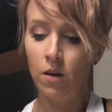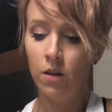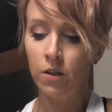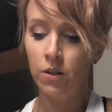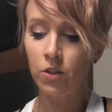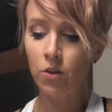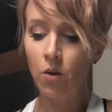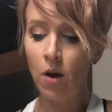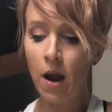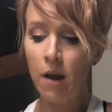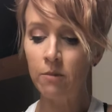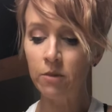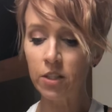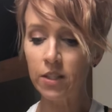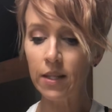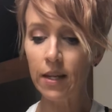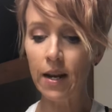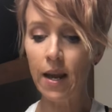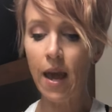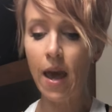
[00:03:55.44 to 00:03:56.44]
So I'm just
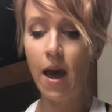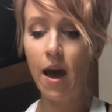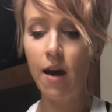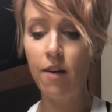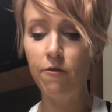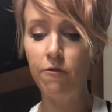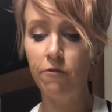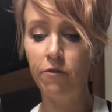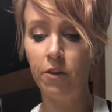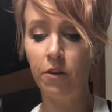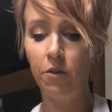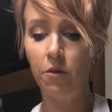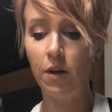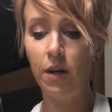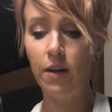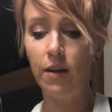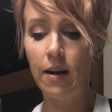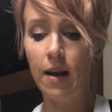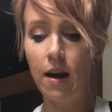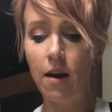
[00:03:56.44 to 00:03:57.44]
gonna add
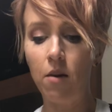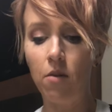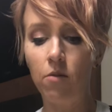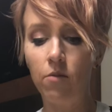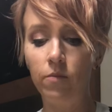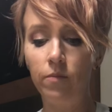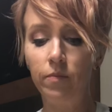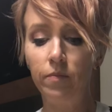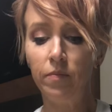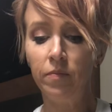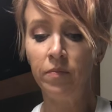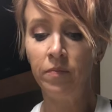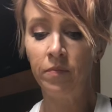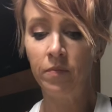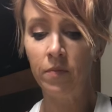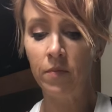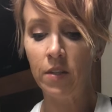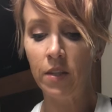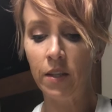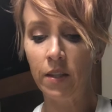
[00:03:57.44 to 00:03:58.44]
fluid now
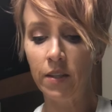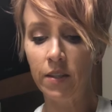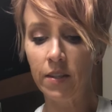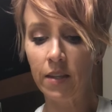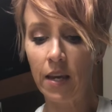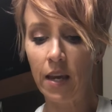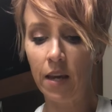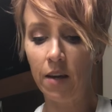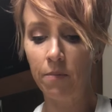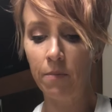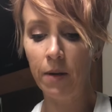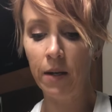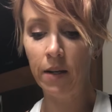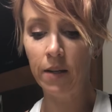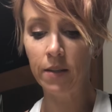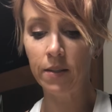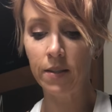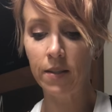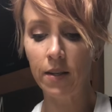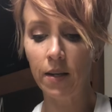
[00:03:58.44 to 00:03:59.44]
to this cake
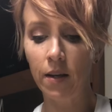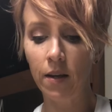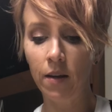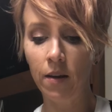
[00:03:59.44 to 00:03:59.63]
mix